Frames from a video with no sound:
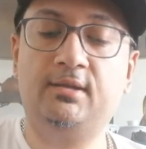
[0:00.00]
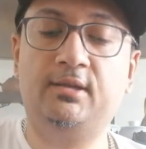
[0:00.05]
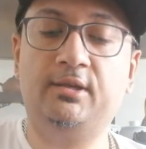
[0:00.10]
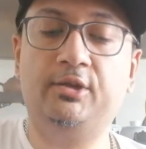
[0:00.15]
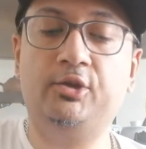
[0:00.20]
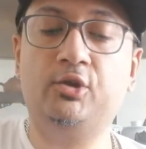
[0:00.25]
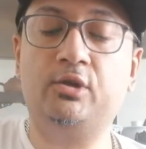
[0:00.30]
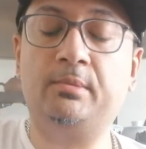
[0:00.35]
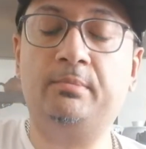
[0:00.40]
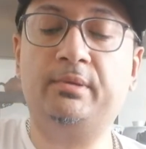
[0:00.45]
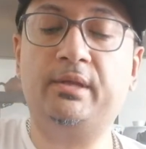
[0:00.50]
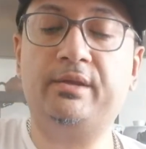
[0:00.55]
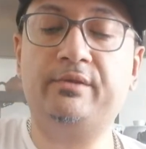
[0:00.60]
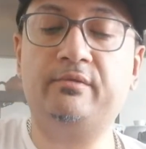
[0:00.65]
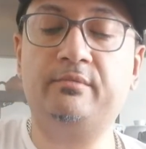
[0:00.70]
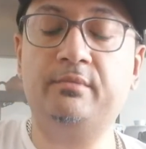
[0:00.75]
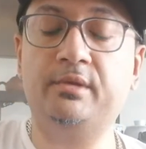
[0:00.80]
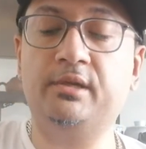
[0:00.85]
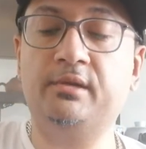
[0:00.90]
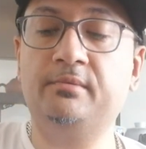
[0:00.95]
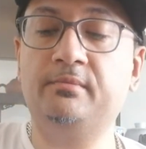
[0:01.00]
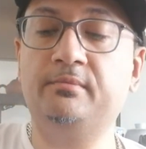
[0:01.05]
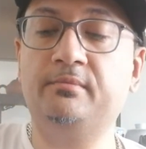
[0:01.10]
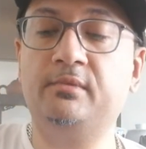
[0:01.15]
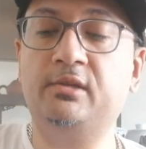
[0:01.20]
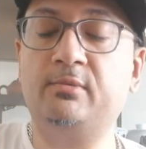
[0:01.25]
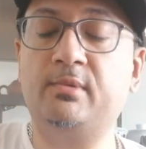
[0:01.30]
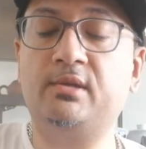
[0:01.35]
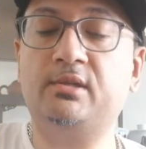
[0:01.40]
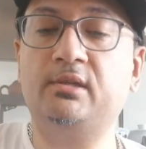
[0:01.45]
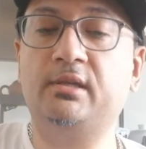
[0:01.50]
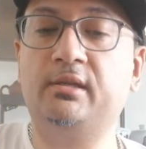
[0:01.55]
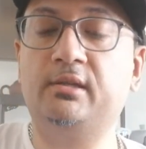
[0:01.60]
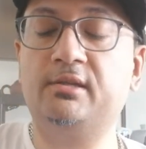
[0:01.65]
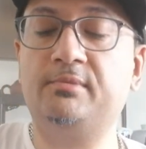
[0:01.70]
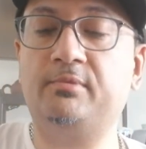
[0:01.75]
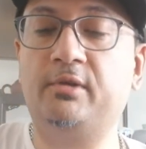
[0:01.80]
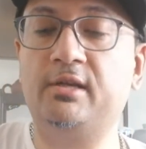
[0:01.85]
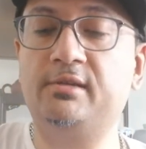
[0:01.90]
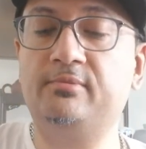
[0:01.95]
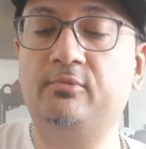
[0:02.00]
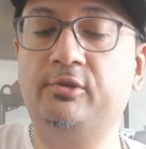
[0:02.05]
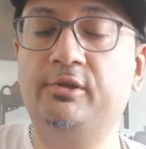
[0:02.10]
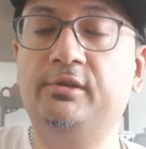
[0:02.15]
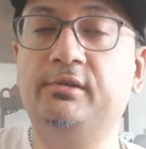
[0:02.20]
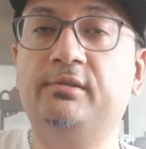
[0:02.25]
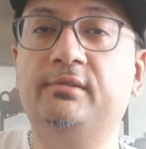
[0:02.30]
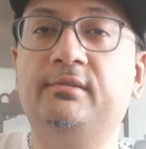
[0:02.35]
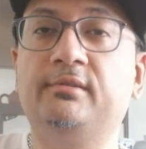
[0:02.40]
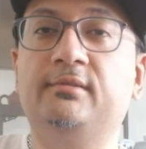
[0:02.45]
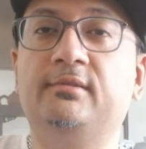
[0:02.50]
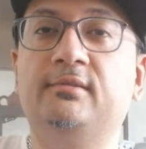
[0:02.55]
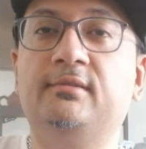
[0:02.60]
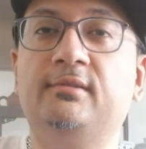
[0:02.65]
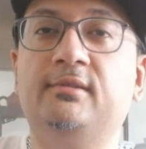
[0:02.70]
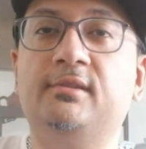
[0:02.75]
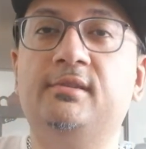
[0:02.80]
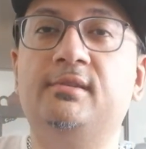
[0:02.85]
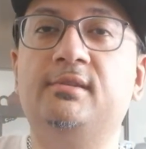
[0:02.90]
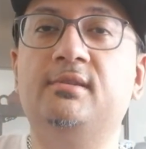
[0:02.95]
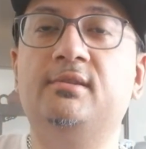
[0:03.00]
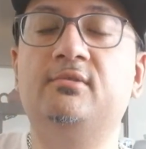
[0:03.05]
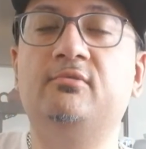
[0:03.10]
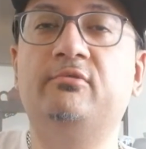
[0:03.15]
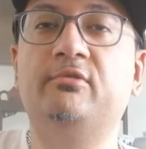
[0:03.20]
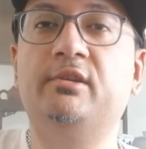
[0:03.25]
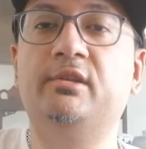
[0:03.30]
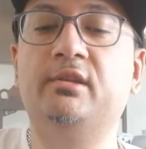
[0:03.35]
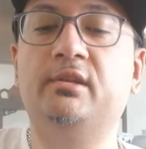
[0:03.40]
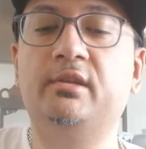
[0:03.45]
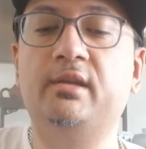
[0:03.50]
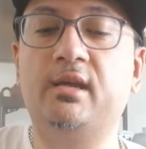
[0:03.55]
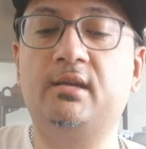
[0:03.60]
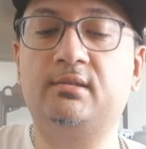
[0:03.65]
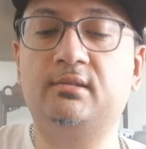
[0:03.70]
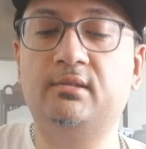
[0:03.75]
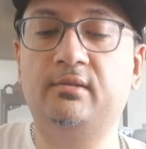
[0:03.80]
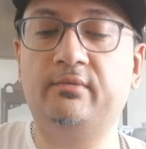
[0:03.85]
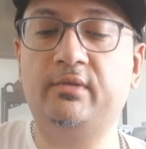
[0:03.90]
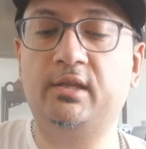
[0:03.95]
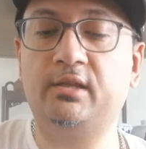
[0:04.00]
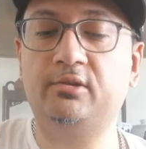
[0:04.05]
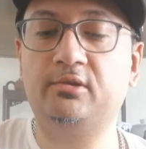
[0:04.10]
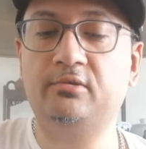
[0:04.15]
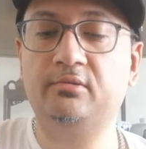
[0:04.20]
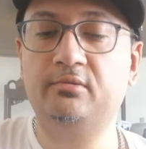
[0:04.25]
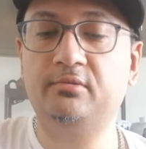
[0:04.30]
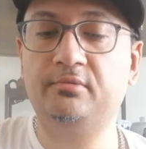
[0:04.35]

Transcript: No complaints from me, especially at this price point. This is really excellent value.